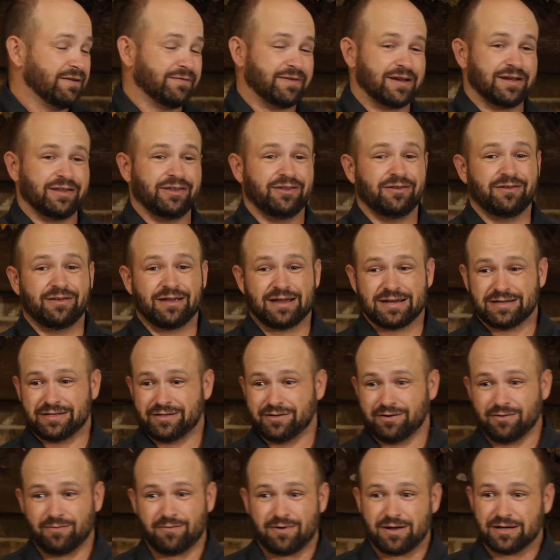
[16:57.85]
fact, you guys
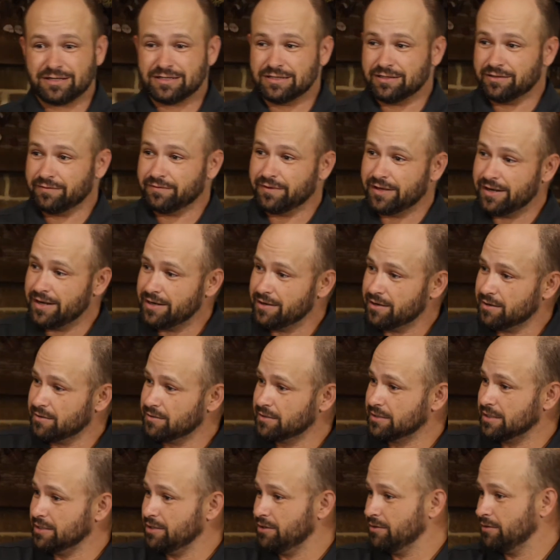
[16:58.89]
that are watching the
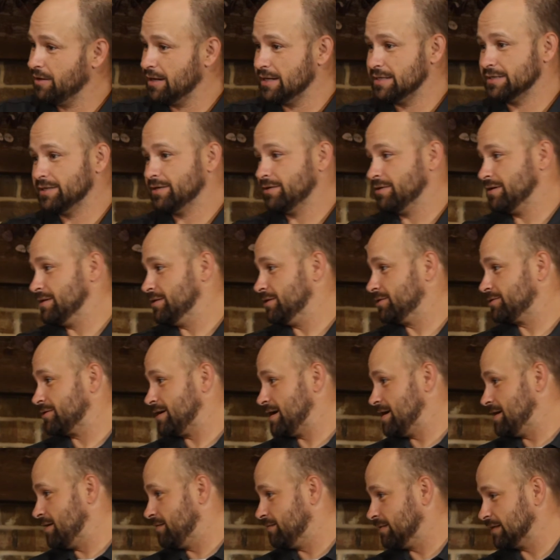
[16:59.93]
videos and you guys that are in the
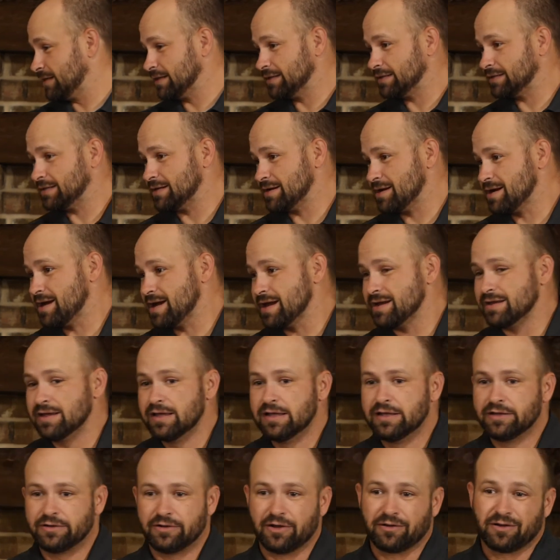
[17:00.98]
training with us tonight,
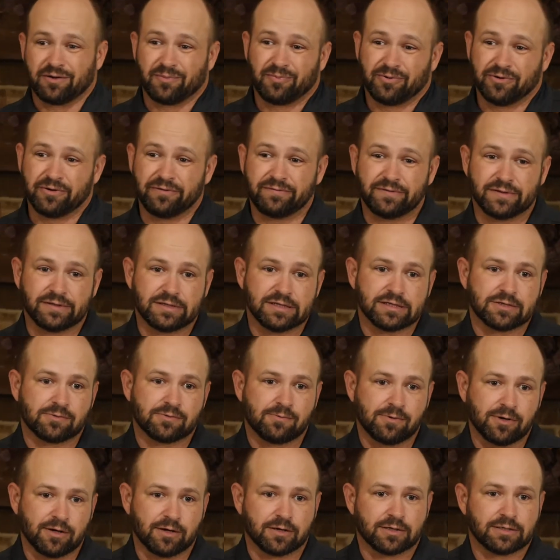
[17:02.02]
y'all are proof that this
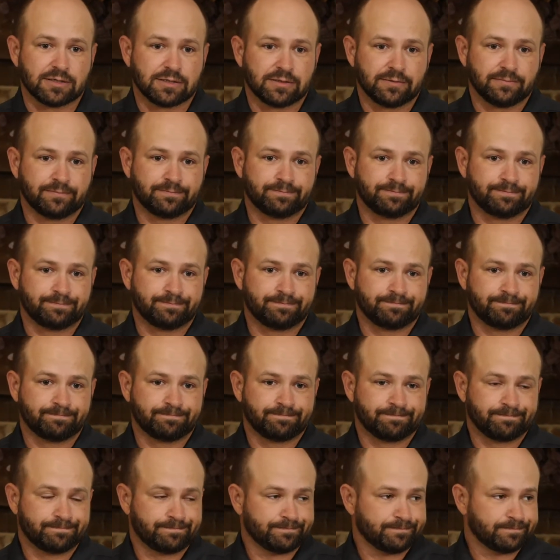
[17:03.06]
works
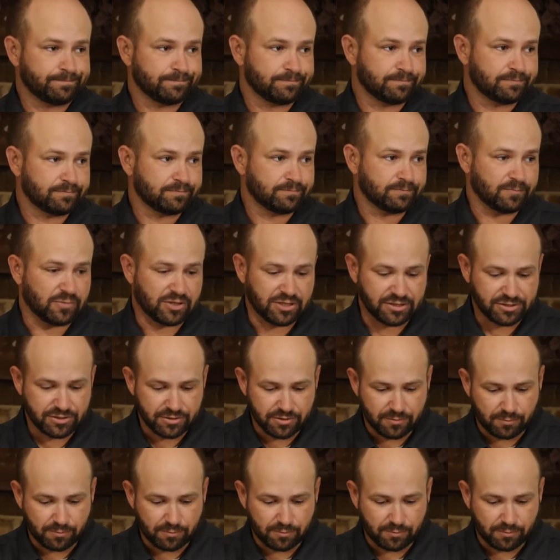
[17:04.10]
because you're